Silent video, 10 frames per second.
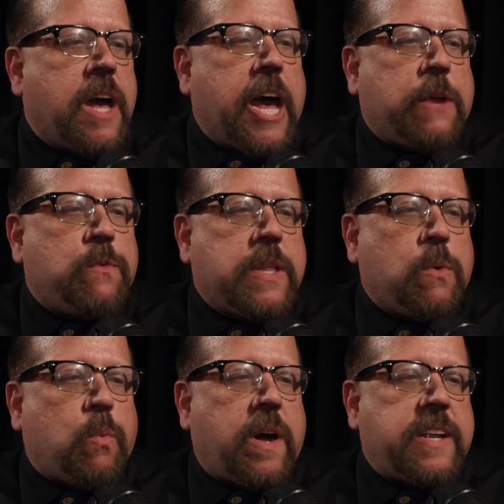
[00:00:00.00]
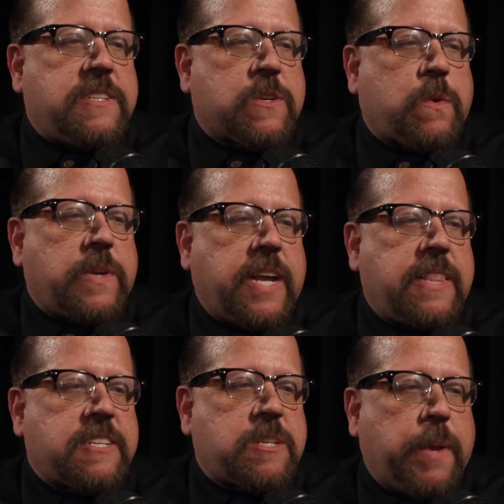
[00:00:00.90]
I really wanted to
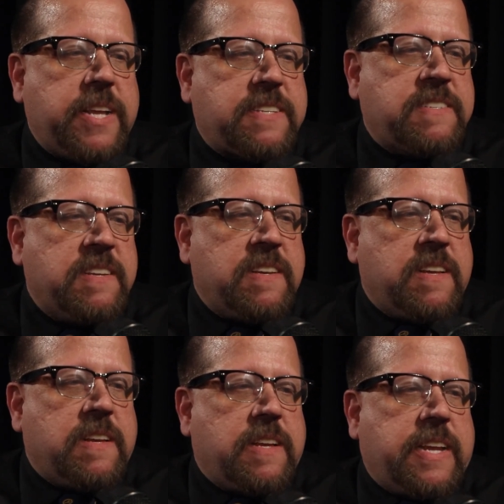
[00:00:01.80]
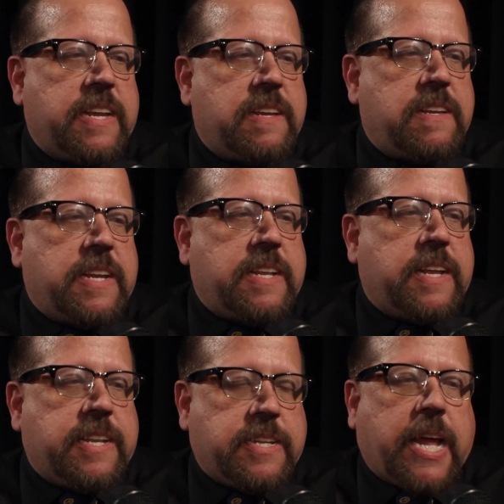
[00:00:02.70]
create this space in
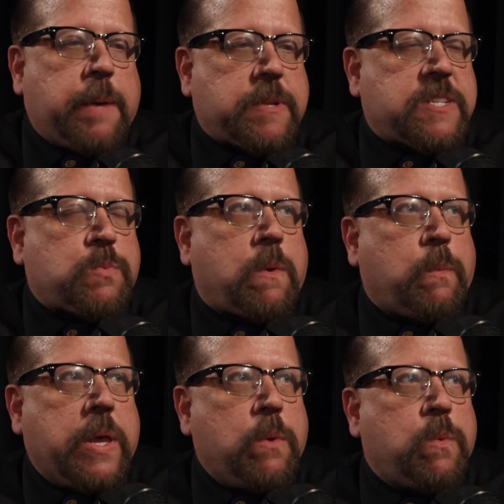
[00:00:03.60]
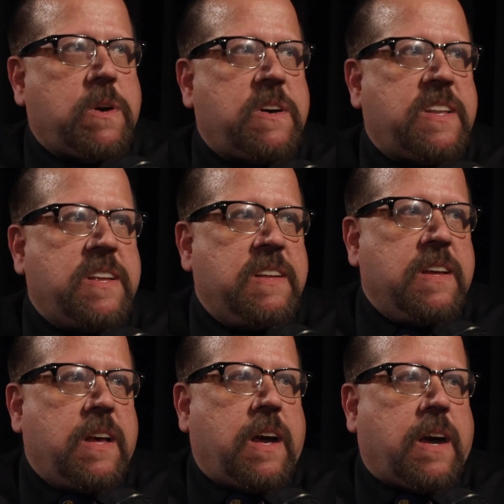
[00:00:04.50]
Indianapolis where we would
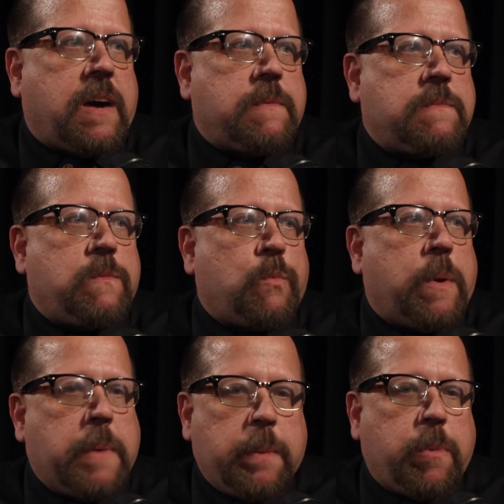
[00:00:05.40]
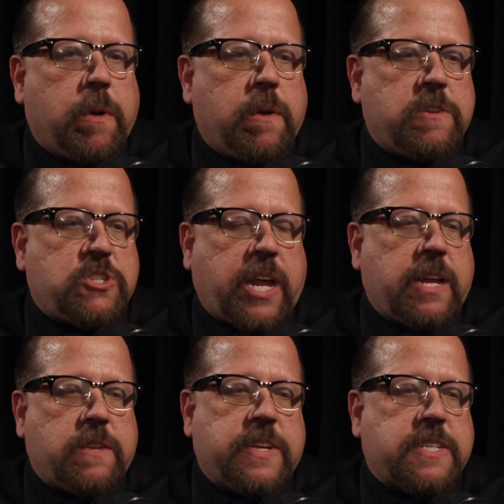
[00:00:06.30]
remember
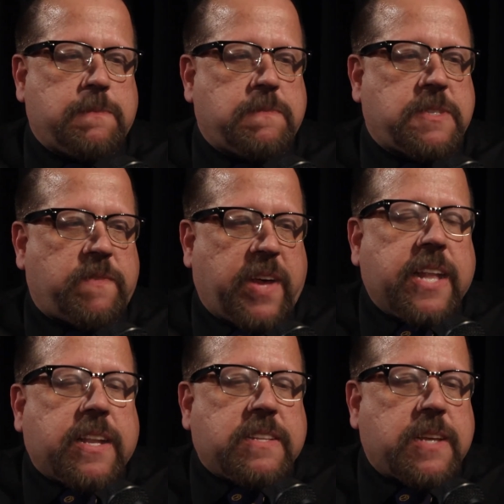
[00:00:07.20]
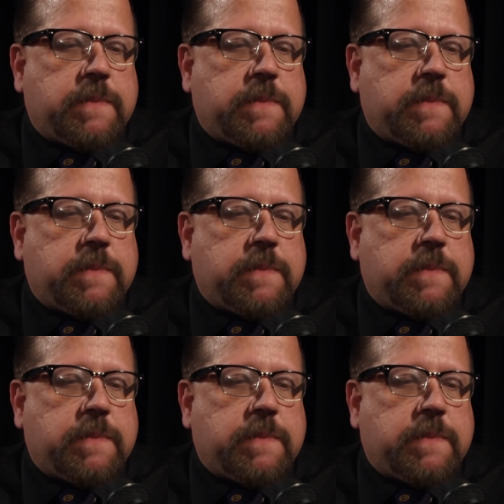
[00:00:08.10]
child victims of violence.